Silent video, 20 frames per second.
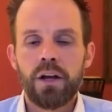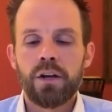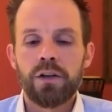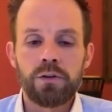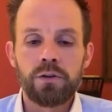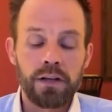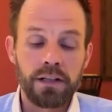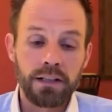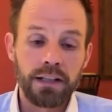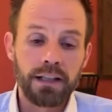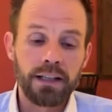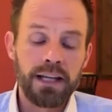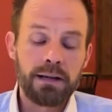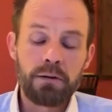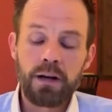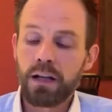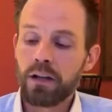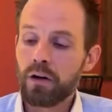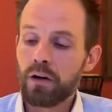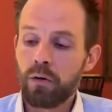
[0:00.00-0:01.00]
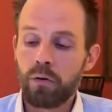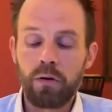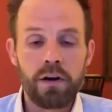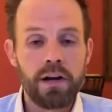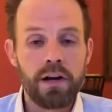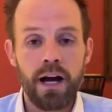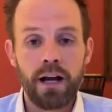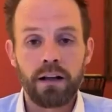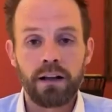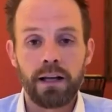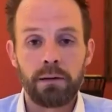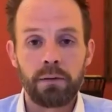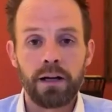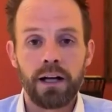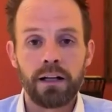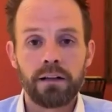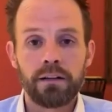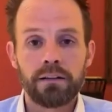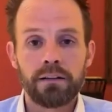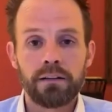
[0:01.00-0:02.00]
You can claim color or not claim
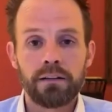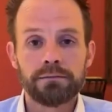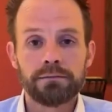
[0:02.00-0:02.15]
color.